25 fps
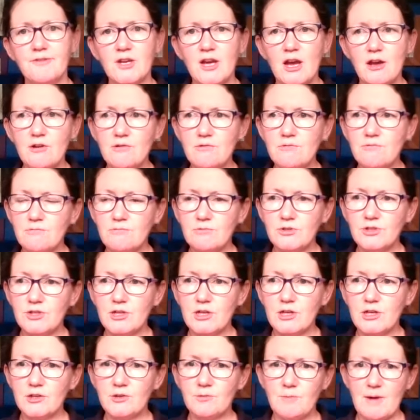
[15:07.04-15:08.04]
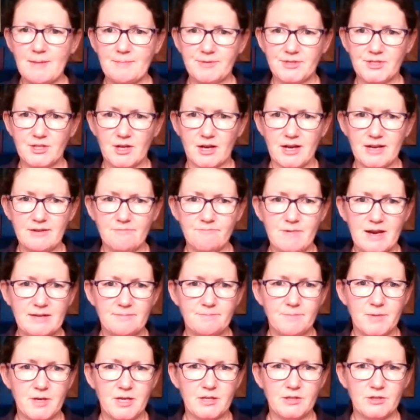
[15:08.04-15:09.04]
if you go to the website
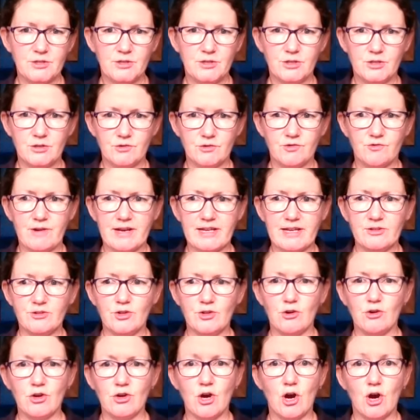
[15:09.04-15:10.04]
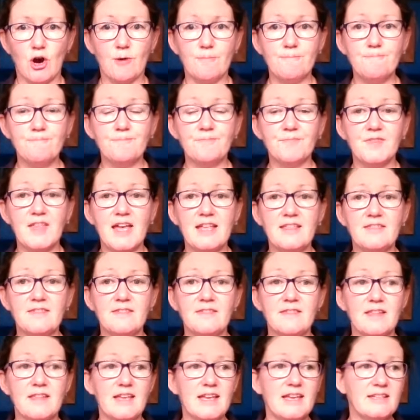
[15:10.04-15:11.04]
redbirdtutoring.com,
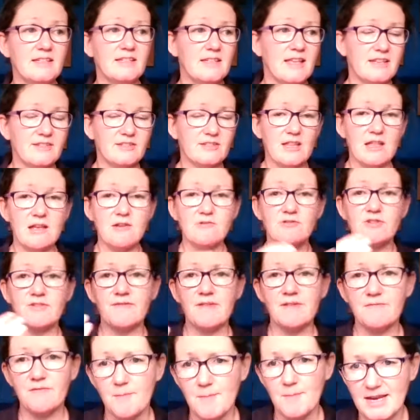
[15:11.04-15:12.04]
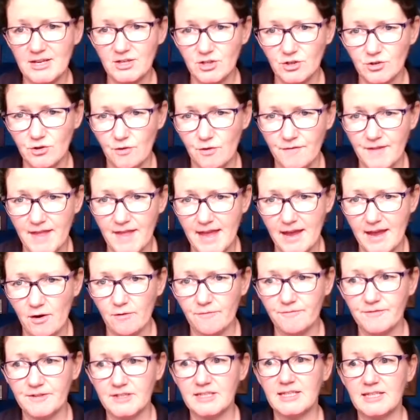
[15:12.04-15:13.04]
then there's loads of information on there,
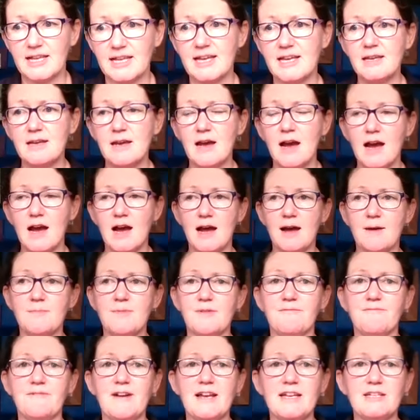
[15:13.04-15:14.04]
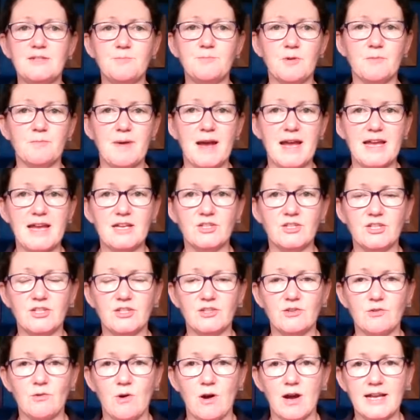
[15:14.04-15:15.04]
obviously. The Facebook page
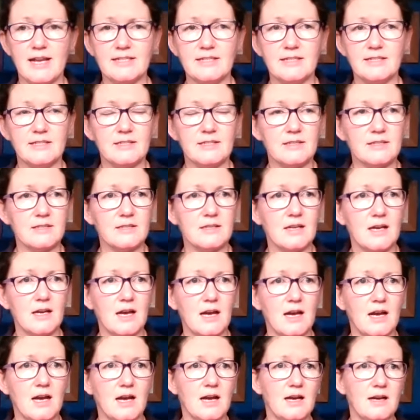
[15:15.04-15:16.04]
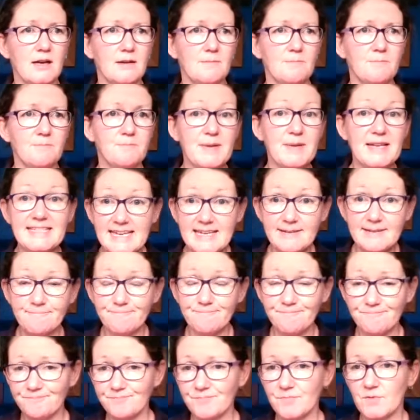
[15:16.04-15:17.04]
is quite busy.
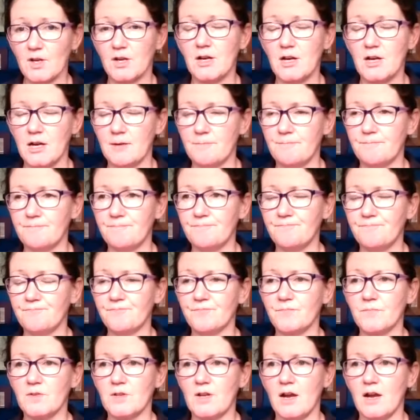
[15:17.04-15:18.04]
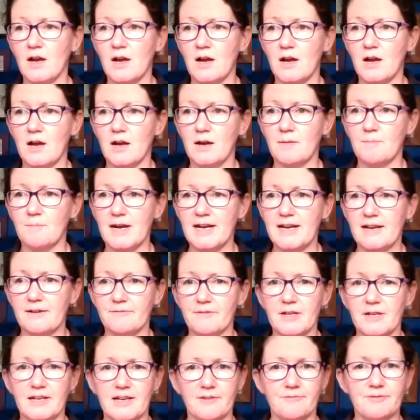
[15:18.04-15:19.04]
My
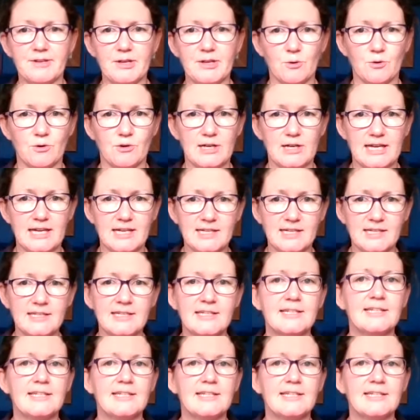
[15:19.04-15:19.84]
lovely Orla